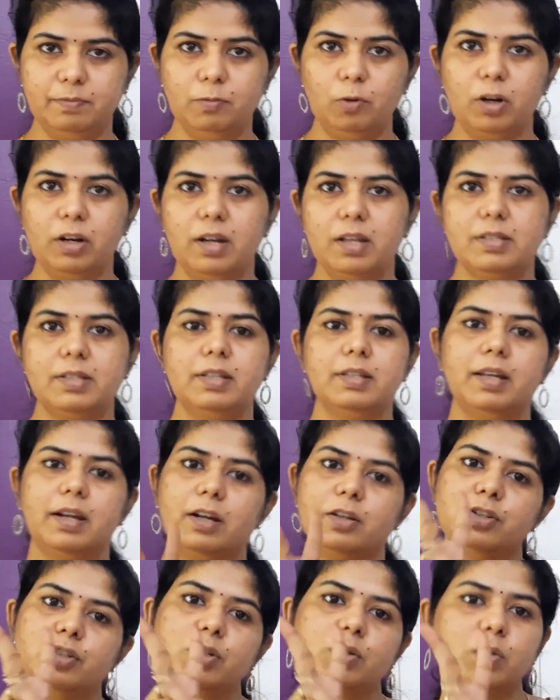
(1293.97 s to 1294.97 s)
What is it?
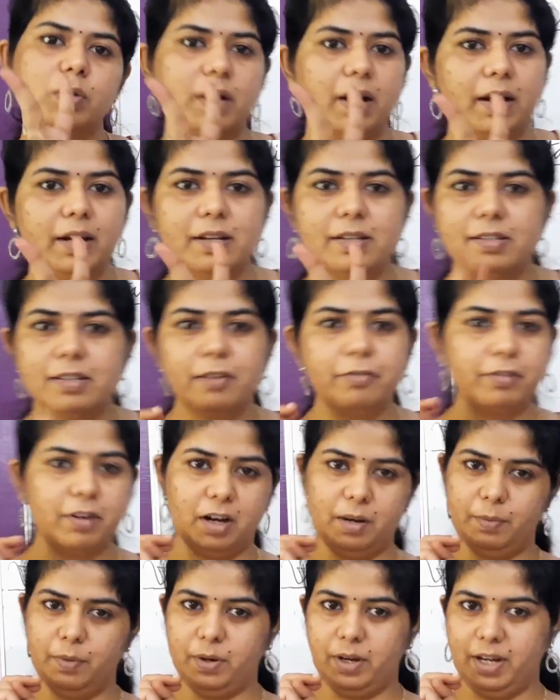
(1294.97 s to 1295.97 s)
There are two kinds of
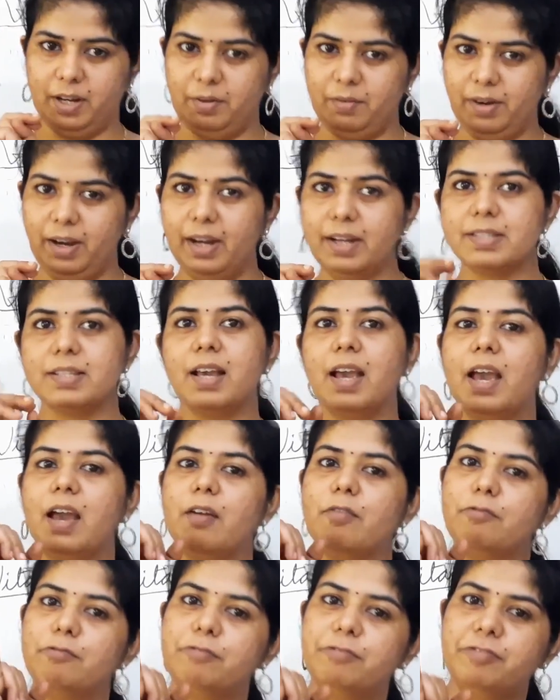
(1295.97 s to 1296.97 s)

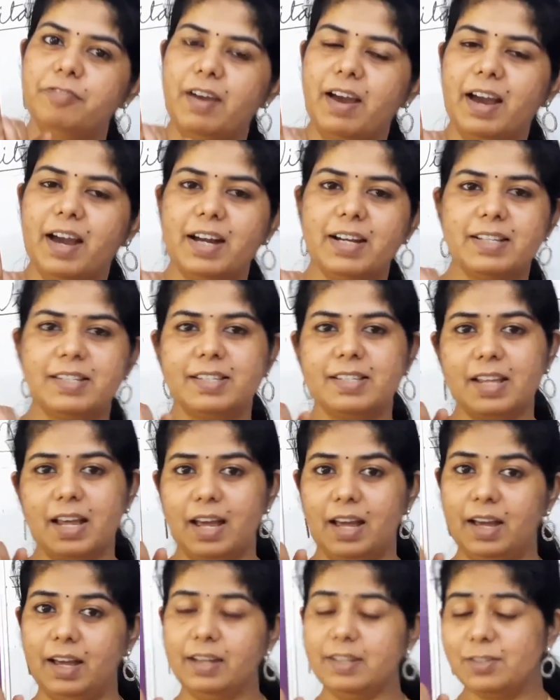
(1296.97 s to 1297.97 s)
carbohydrates, fats
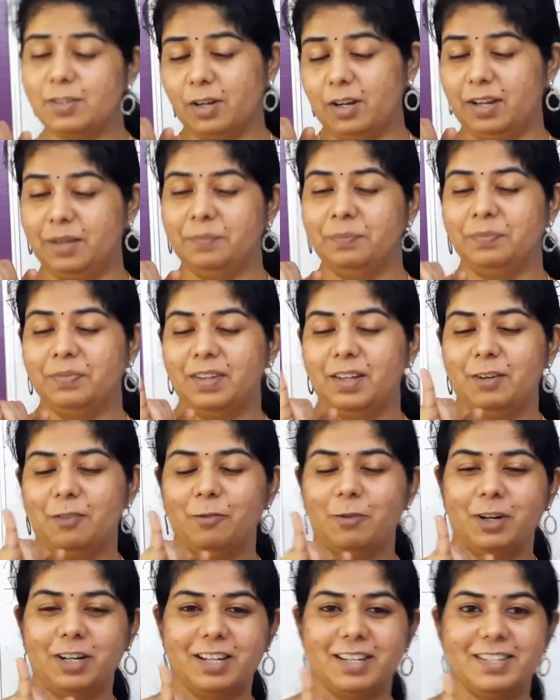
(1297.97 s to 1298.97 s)
and
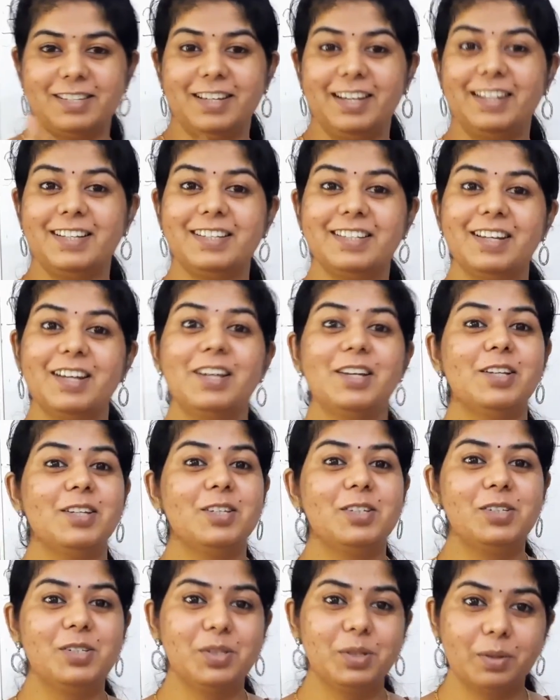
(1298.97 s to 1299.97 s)
what is
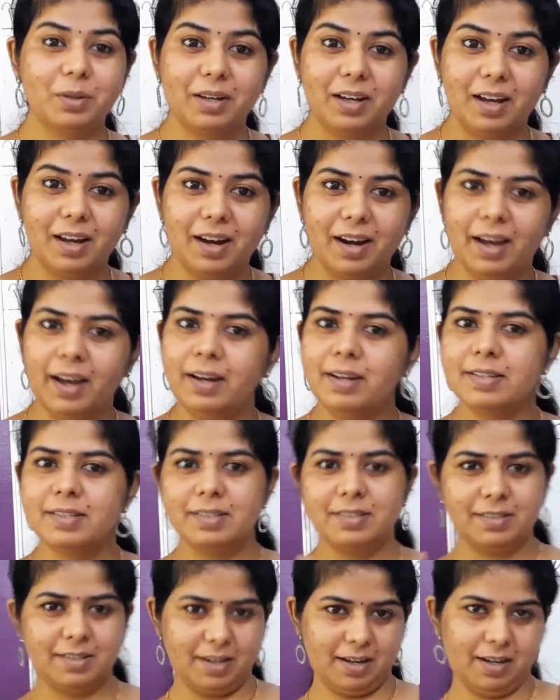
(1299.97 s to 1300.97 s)
it? Sugar
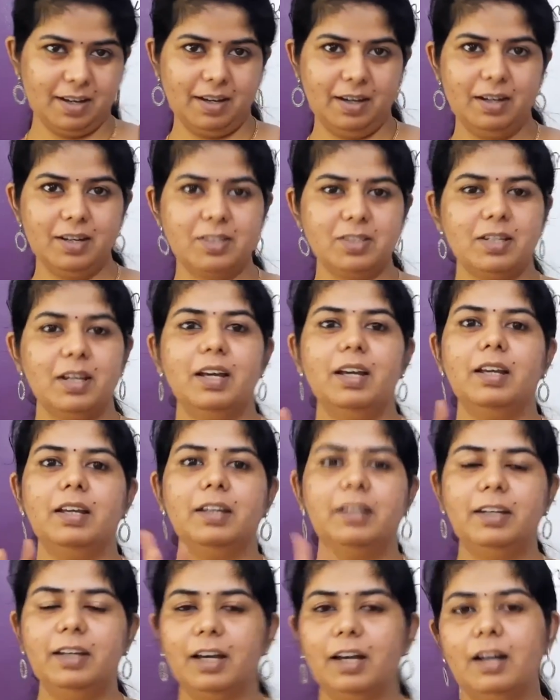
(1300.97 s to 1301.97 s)
and starch.
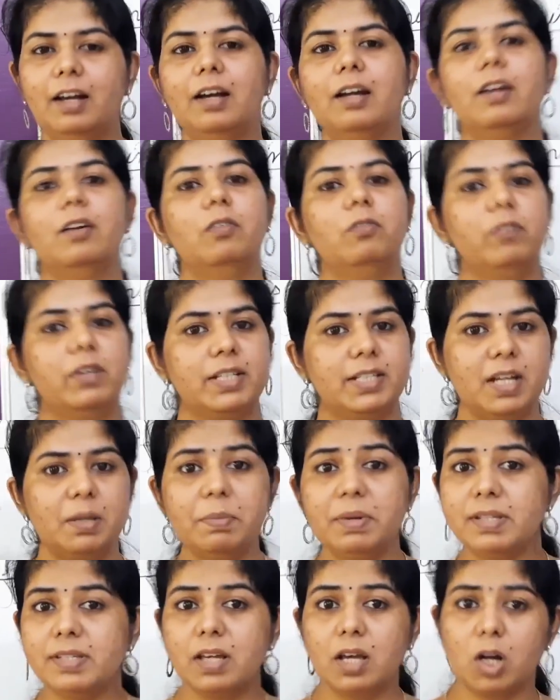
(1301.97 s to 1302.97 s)
Here
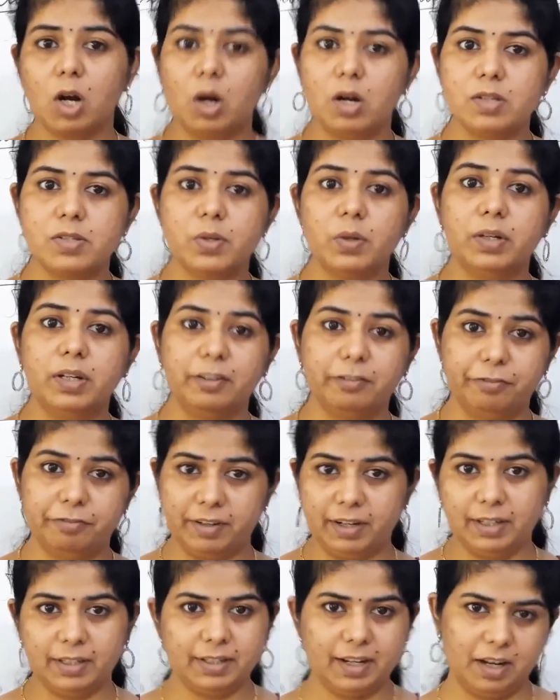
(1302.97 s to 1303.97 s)
vitamins are also
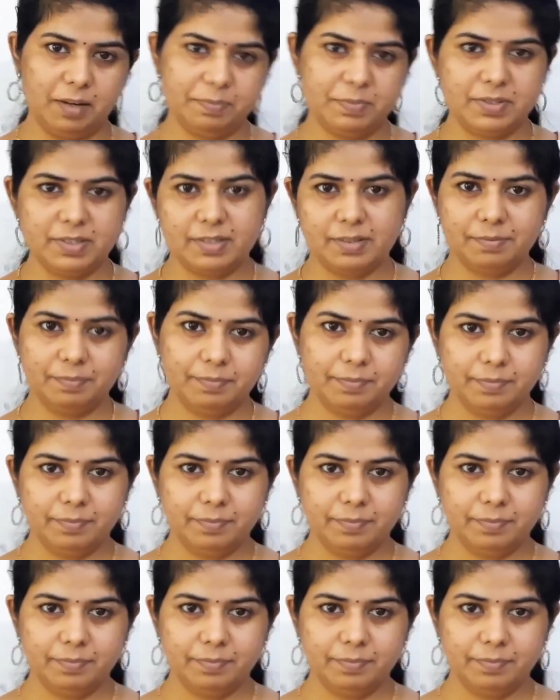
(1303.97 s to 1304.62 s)
different types.